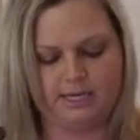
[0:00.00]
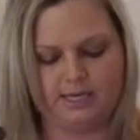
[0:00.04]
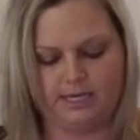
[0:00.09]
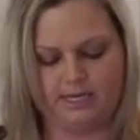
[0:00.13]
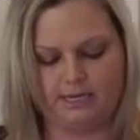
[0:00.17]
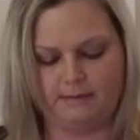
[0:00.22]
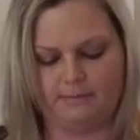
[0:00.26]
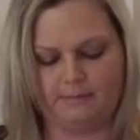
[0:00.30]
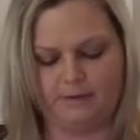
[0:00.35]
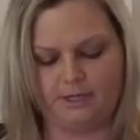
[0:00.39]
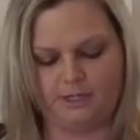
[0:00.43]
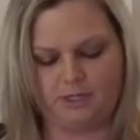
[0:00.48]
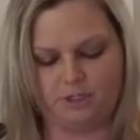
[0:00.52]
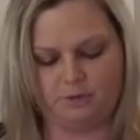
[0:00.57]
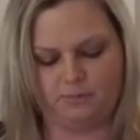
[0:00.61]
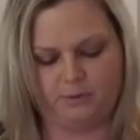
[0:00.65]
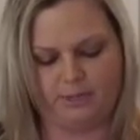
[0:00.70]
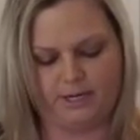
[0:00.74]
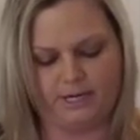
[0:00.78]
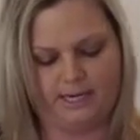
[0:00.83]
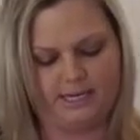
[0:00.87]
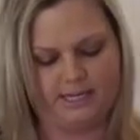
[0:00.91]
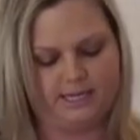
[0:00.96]
I'm gonna
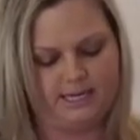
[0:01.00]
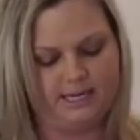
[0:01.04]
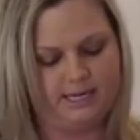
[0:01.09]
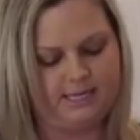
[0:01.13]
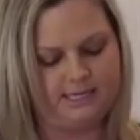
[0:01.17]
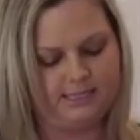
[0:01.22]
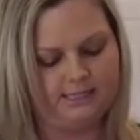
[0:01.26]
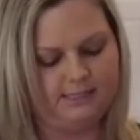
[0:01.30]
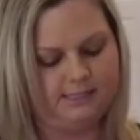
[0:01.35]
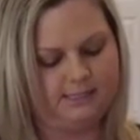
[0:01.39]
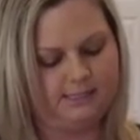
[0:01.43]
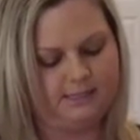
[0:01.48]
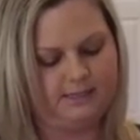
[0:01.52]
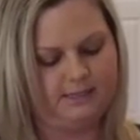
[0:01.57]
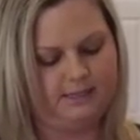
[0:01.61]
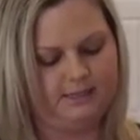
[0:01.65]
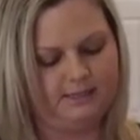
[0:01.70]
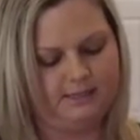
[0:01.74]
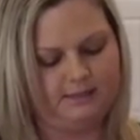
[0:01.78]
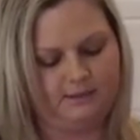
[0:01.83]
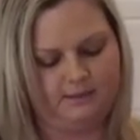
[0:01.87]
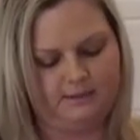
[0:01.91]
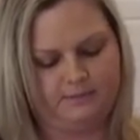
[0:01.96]
spray these
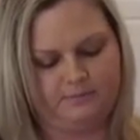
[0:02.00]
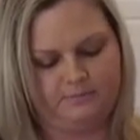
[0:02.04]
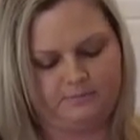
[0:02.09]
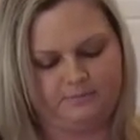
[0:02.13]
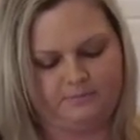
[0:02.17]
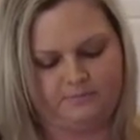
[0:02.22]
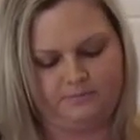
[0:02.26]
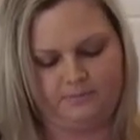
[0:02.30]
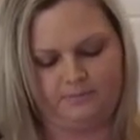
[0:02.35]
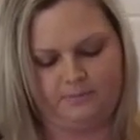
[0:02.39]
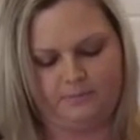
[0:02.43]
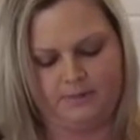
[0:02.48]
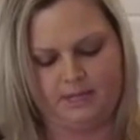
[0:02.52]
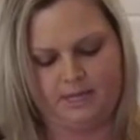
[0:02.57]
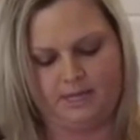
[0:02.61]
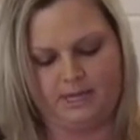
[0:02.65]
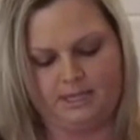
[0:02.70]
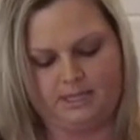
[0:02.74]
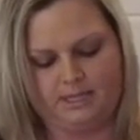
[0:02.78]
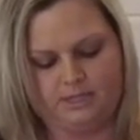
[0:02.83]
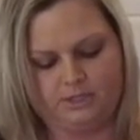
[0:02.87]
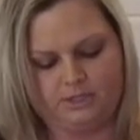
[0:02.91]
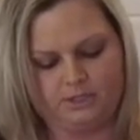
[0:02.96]

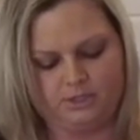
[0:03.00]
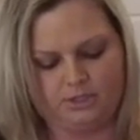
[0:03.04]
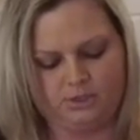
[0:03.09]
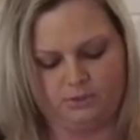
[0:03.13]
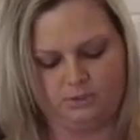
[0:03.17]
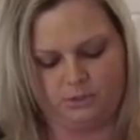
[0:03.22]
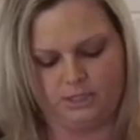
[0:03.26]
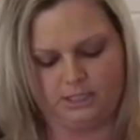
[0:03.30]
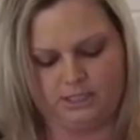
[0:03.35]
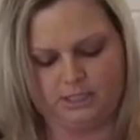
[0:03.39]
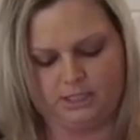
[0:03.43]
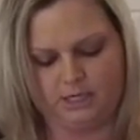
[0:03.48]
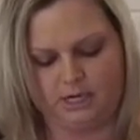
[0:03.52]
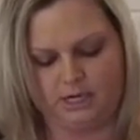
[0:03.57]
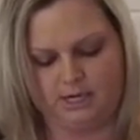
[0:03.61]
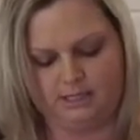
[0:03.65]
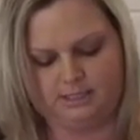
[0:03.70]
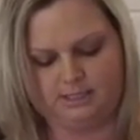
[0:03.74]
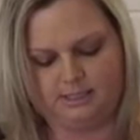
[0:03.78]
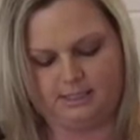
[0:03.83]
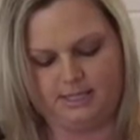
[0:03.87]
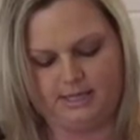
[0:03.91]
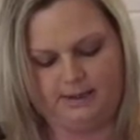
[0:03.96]
and then just sort of
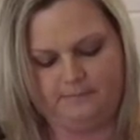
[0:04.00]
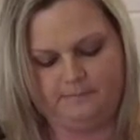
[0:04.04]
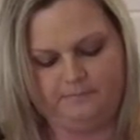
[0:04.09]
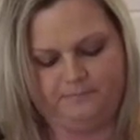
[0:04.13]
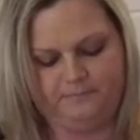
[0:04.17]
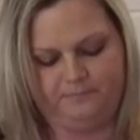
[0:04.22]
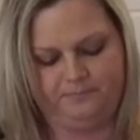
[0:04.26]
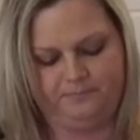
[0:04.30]
toss them.